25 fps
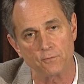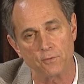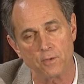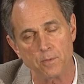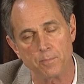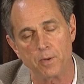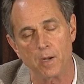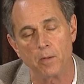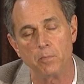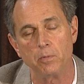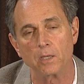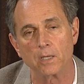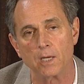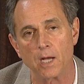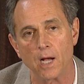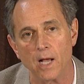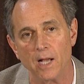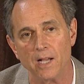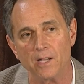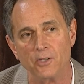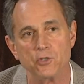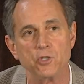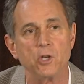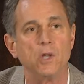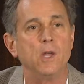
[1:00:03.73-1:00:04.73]
free public
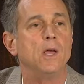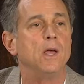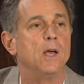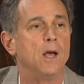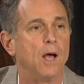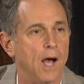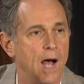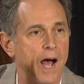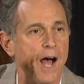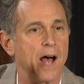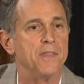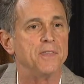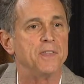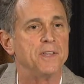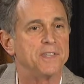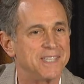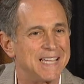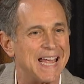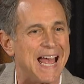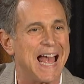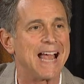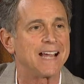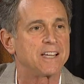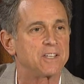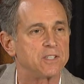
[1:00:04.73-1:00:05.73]
college, on the
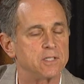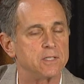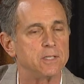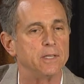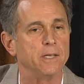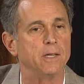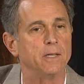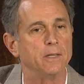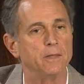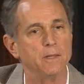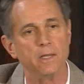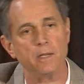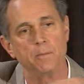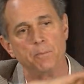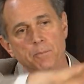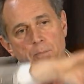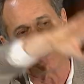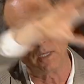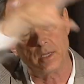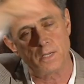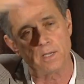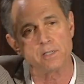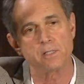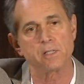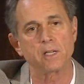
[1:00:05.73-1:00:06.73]
tax thing that
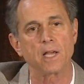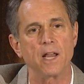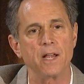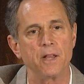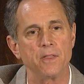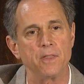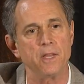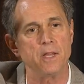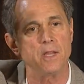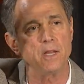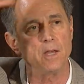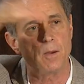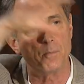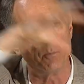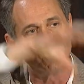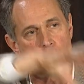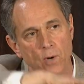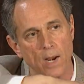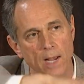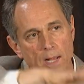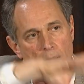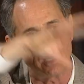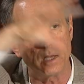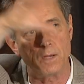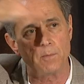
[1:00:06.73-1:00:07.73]
is kind of the
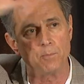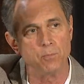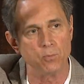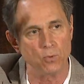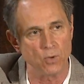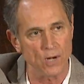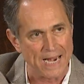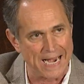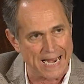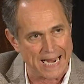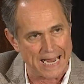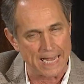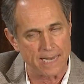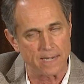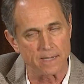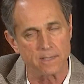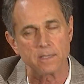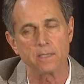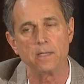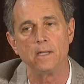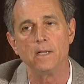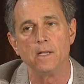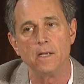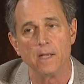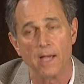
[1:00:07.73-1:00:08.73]
umbrella brand.
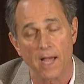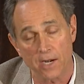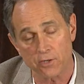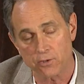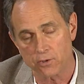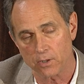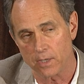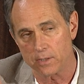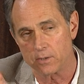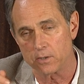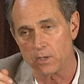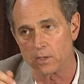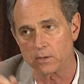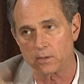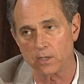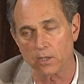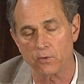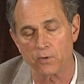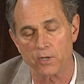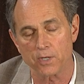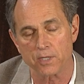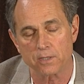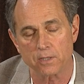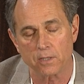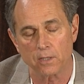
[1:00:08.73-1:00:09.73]
Actually, I talked to
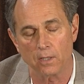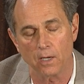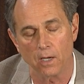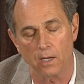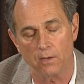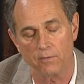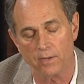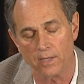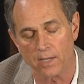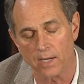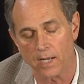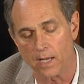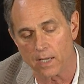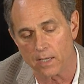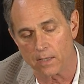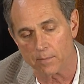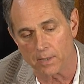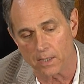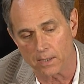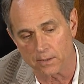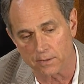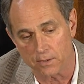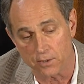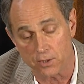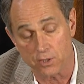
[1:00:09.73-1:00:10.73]
Chris Van Hollen
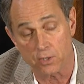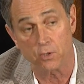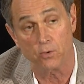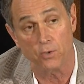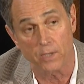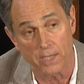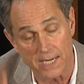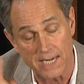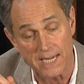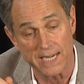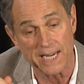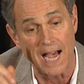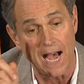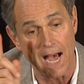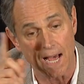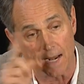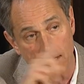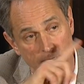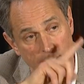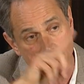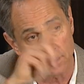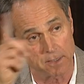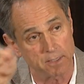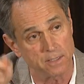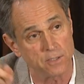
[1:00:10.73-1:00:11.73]
about this too, and he got
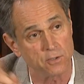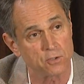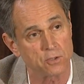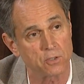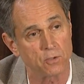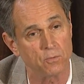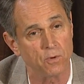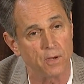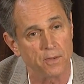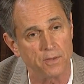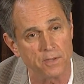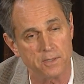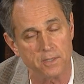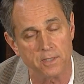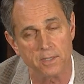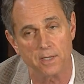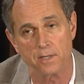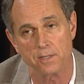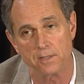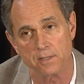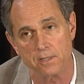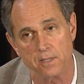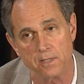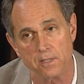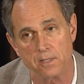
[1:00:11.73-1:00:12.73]
it because he used to run the
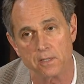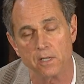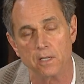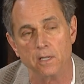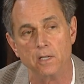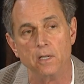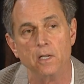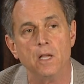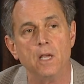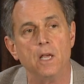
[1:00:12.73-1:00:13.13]
DSCC.